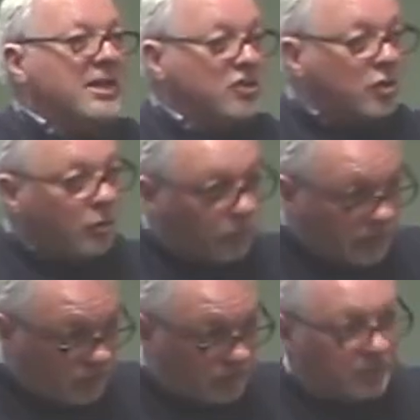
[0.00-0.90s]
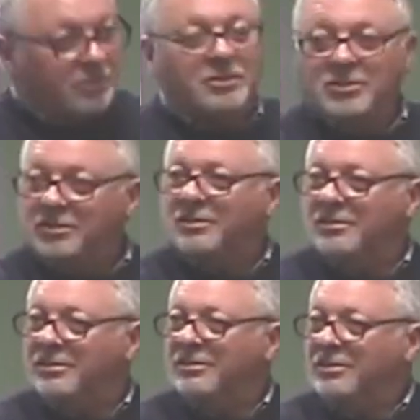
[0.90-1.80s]
as Christians,
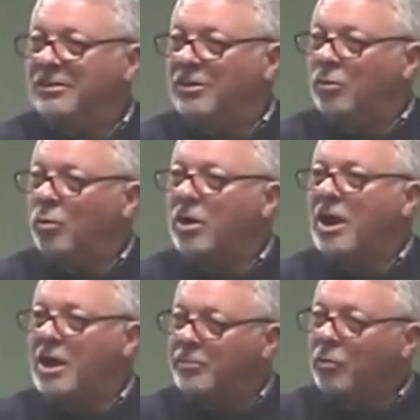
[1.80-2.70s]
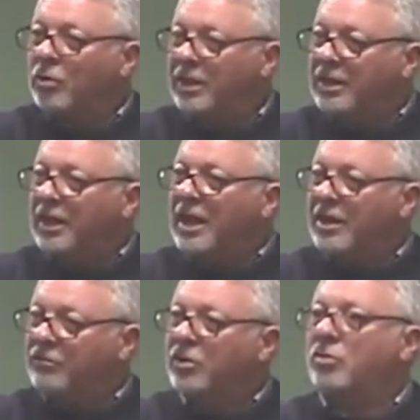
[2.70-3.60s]
we're operating
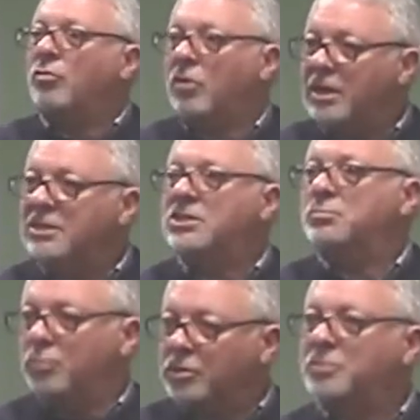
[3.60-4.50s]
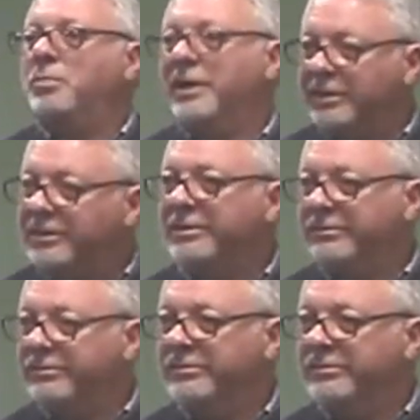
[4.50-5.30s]
out of a grace perspective.